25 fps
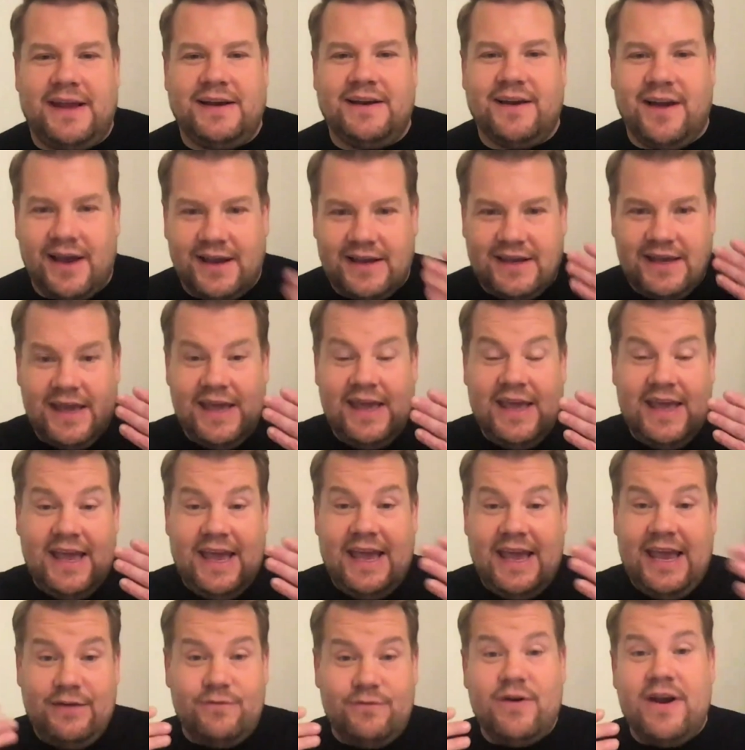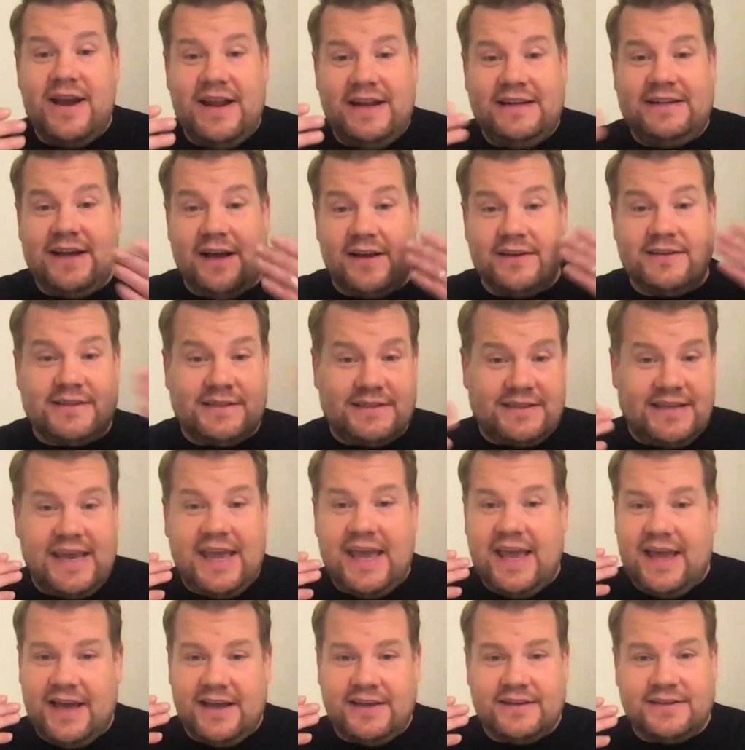Like, he really does
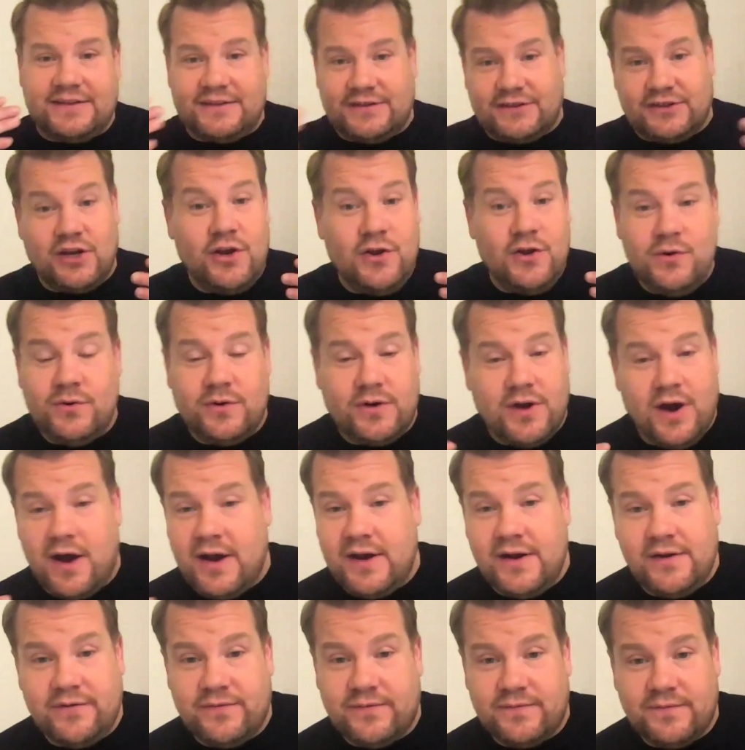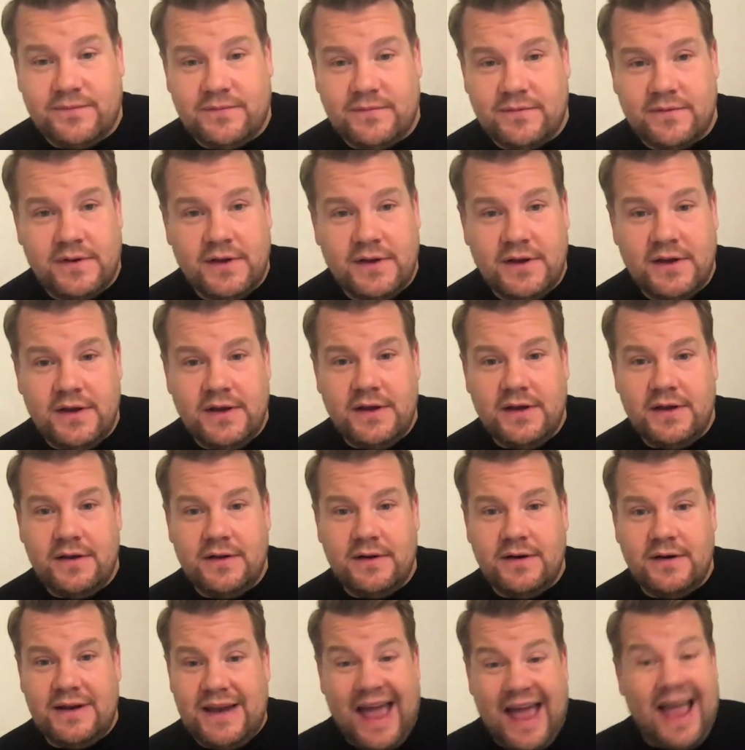see it as two kind of
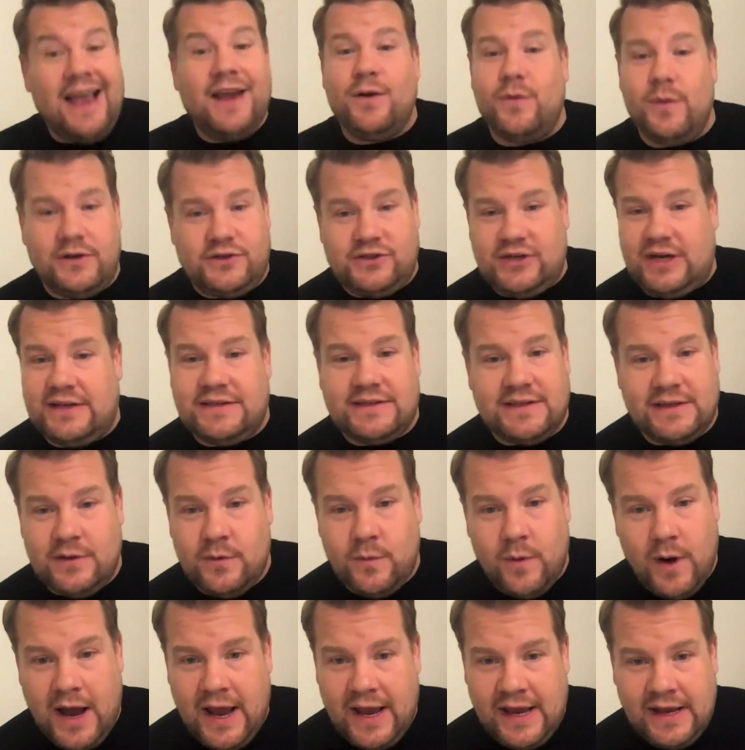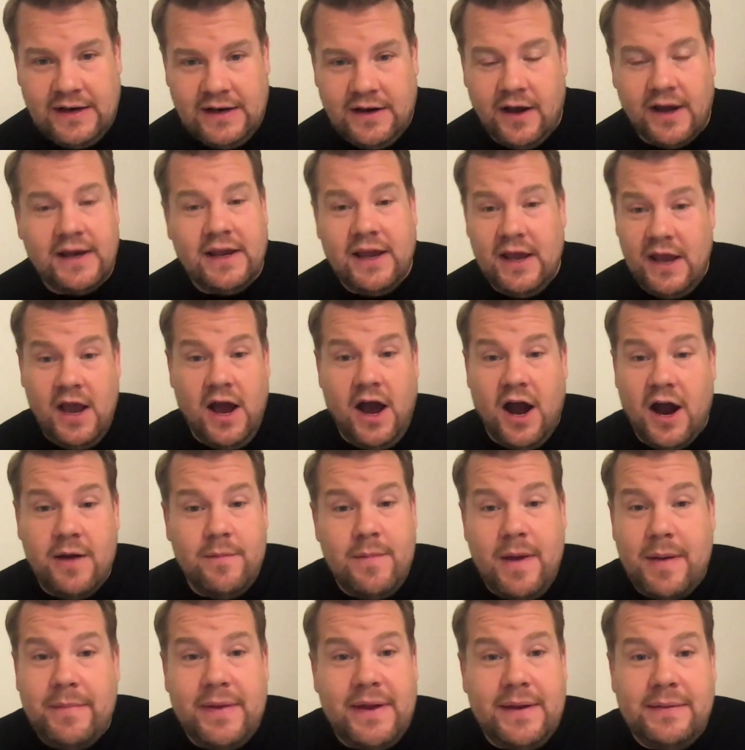languages in a way. Like, I
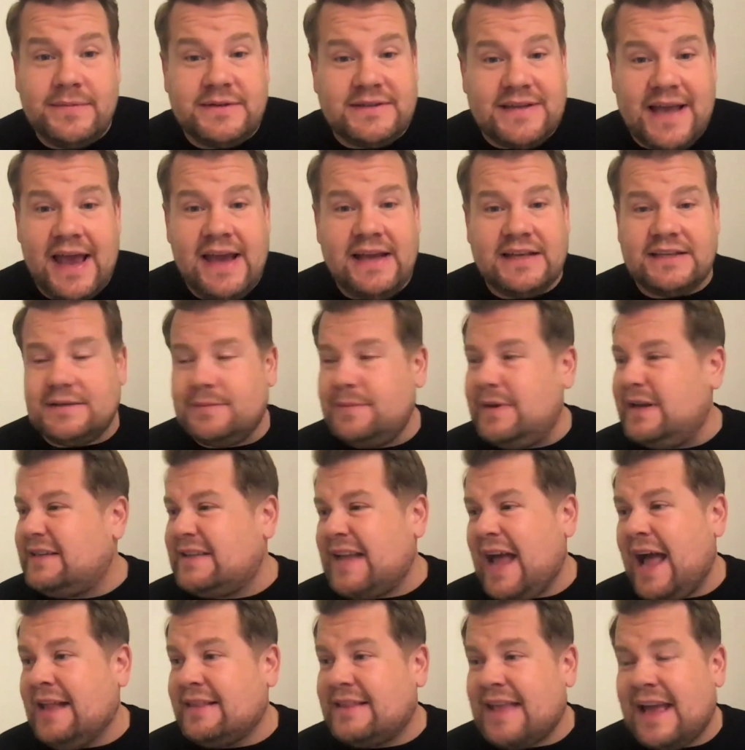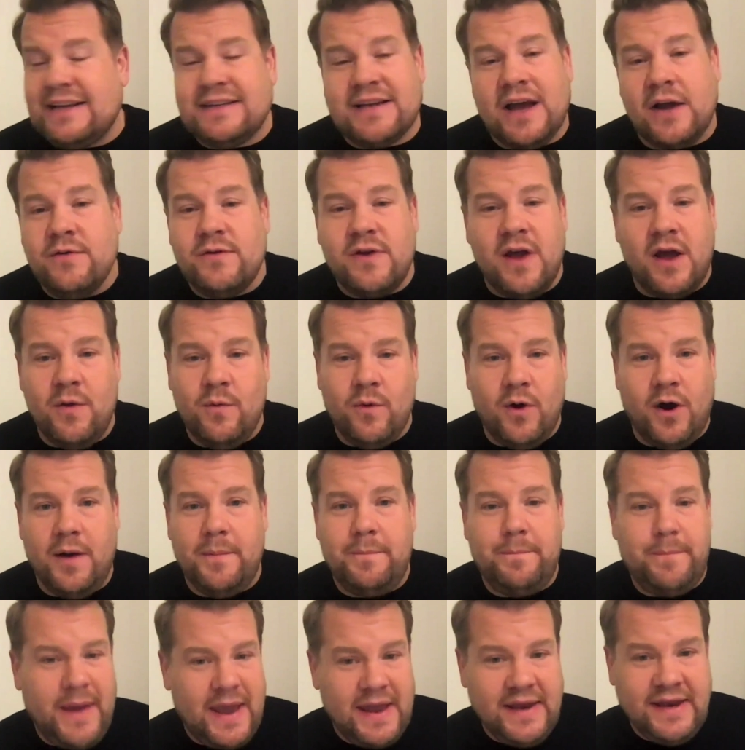remember him saying to me, Dad, they don't know what a
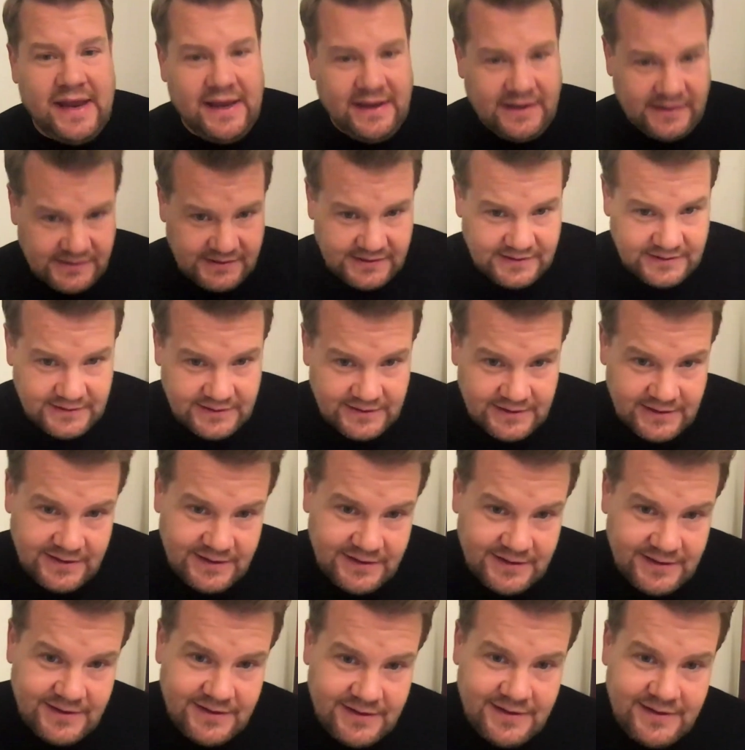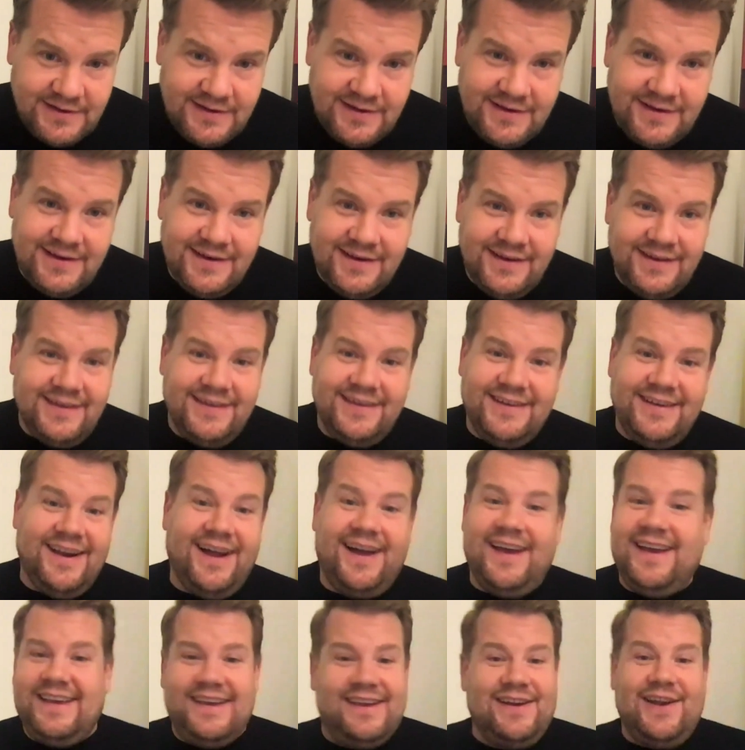bin is.
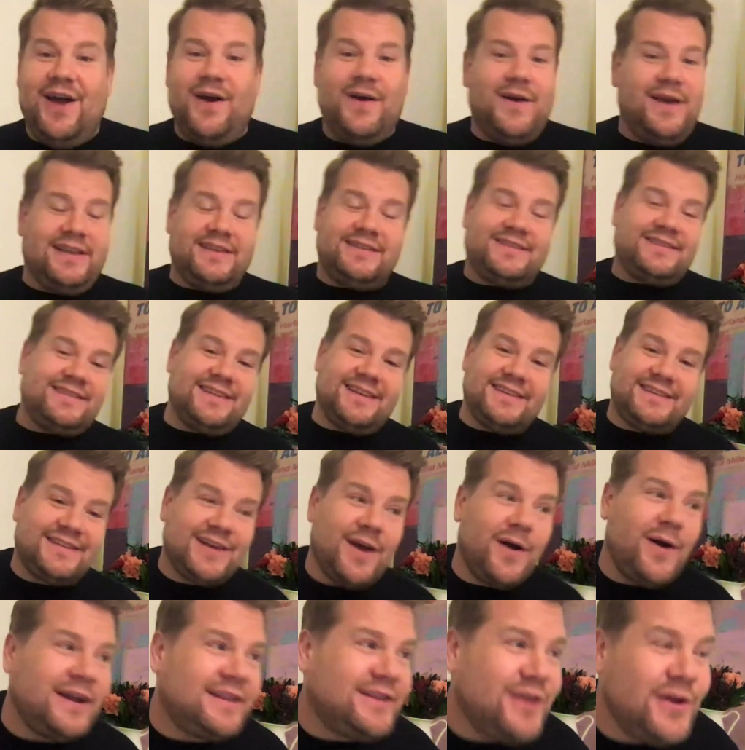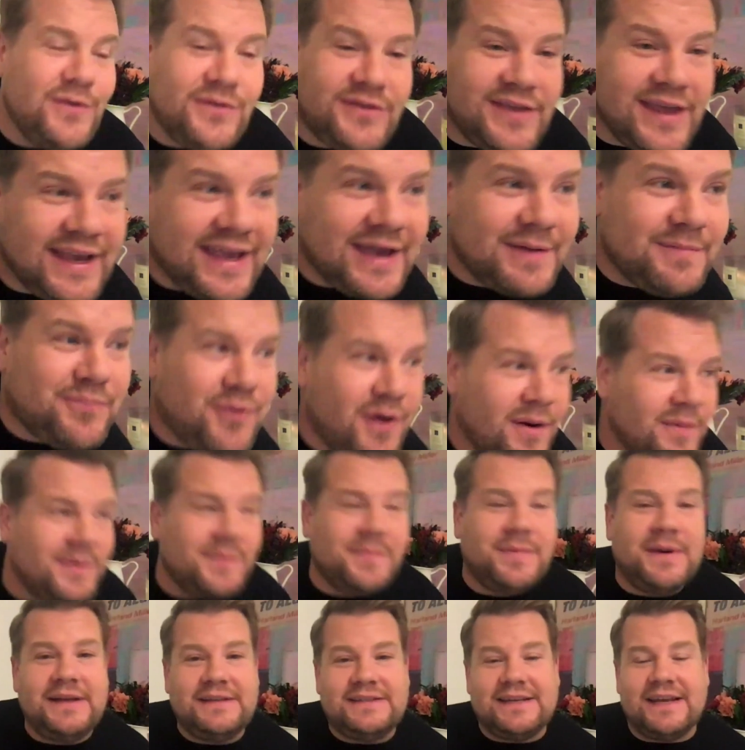Like, you know, it's so I do think it
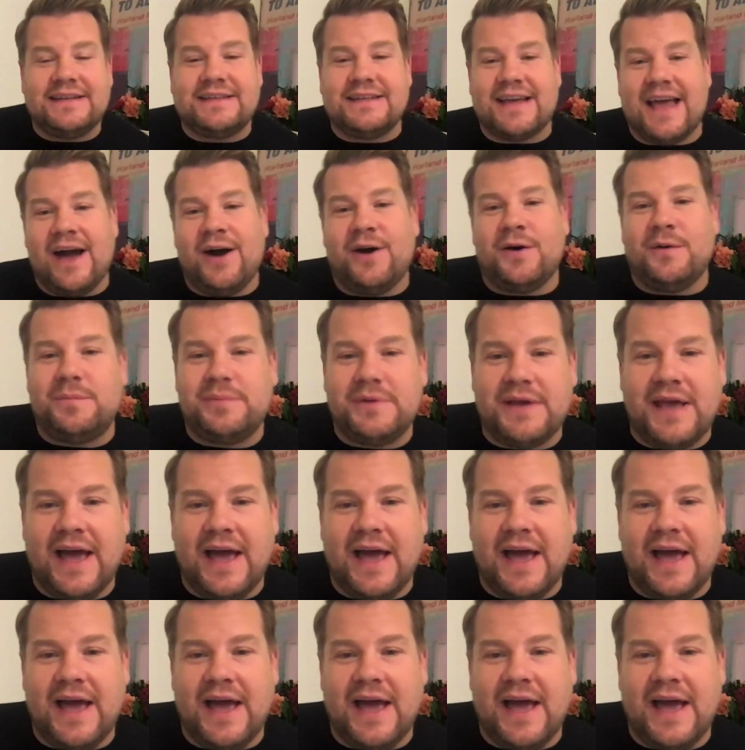probably did help.